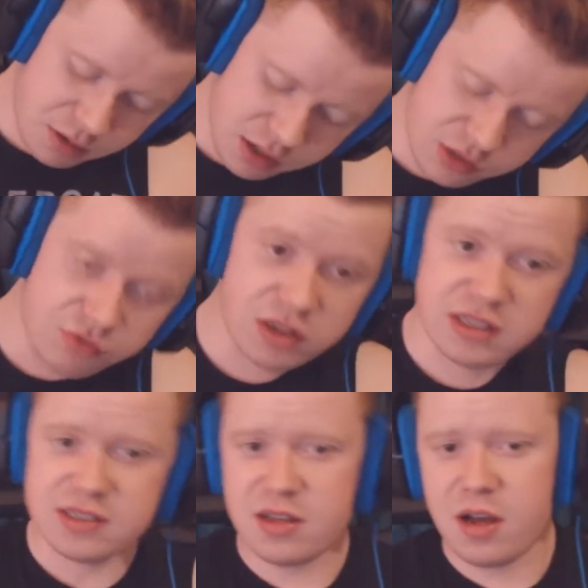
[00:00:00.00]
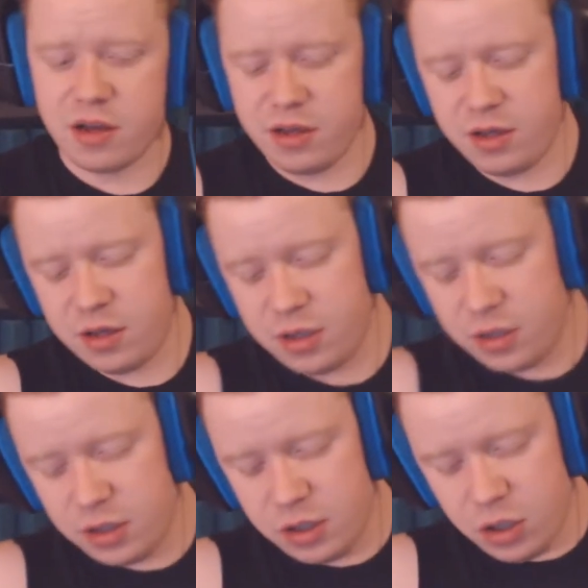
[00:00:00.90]
my bun is really soggy.
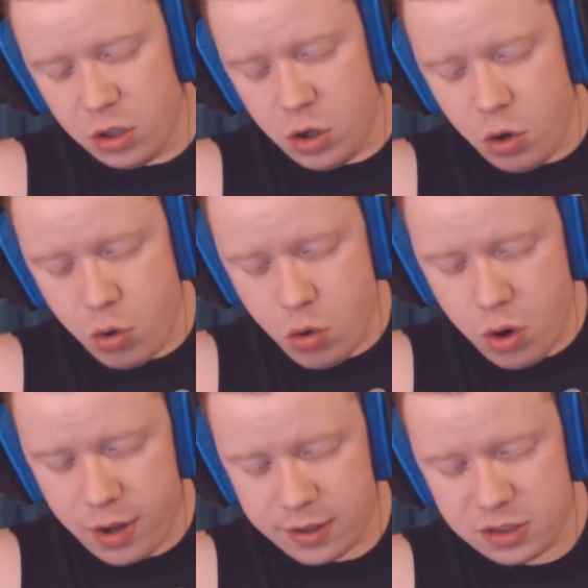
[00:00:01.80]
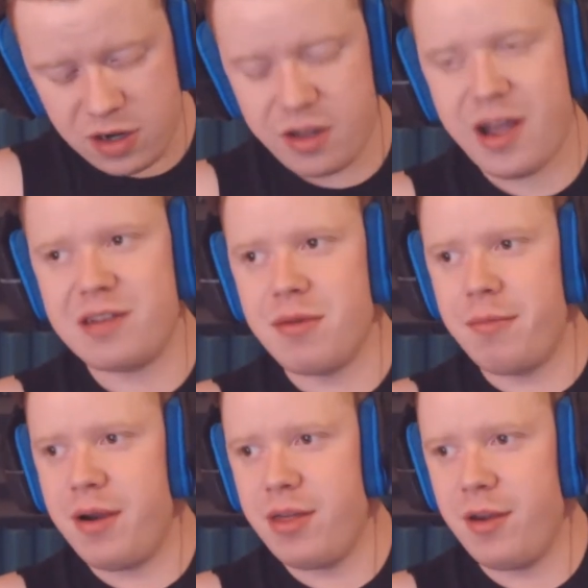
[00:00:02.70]
Ooh, trying to
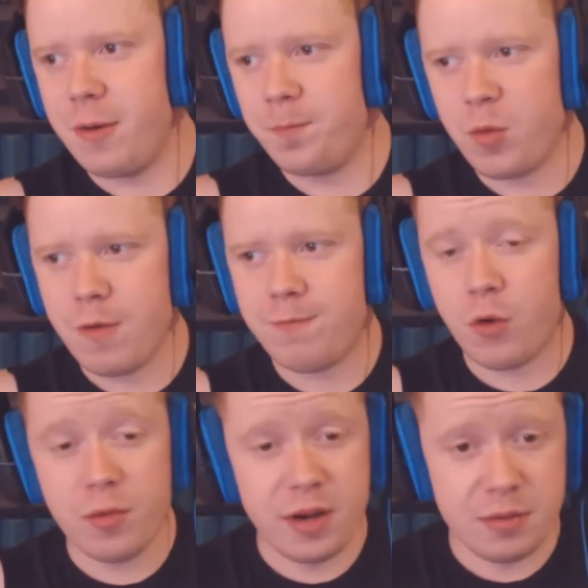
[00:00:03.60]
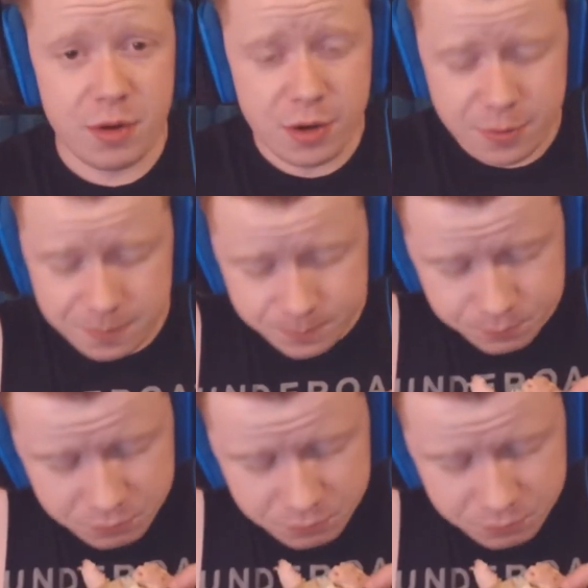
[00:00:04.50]
catch my breath here. I'm at four minute mark.